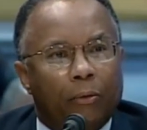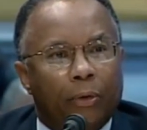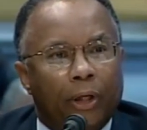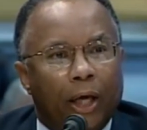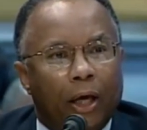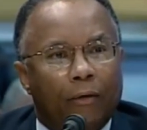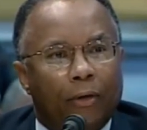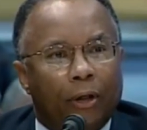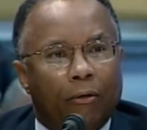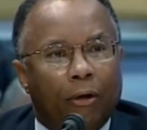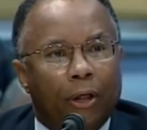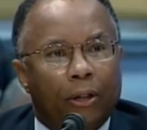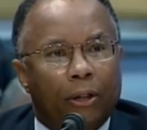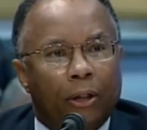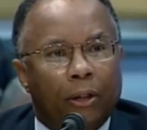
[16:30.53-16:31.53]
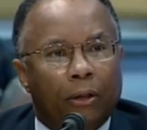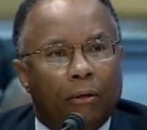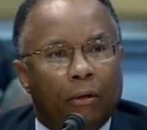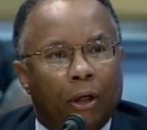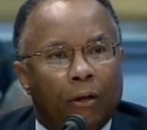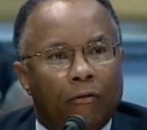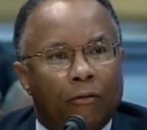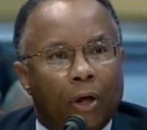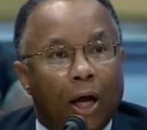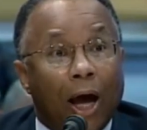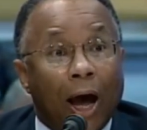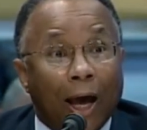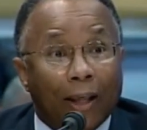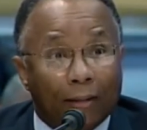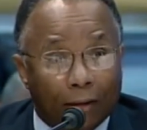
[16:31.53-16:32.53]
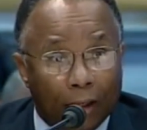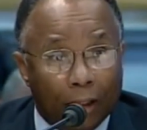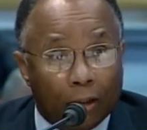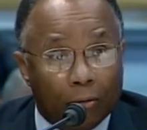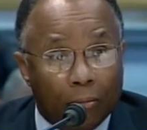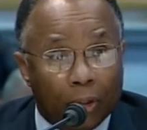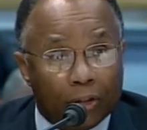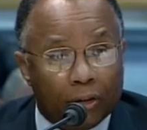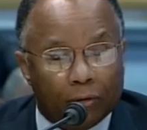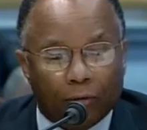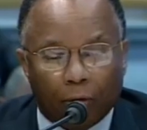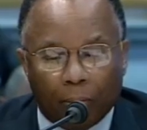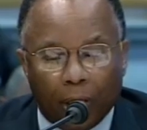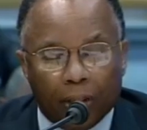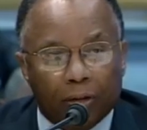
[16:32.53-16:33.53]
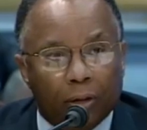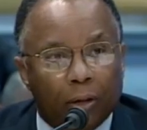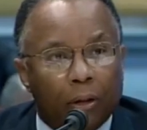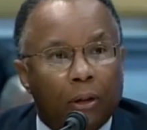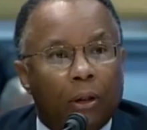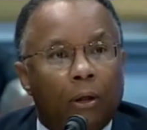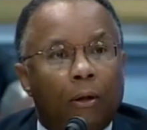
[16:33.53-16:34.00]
We have a great deal of, I think, misinformation.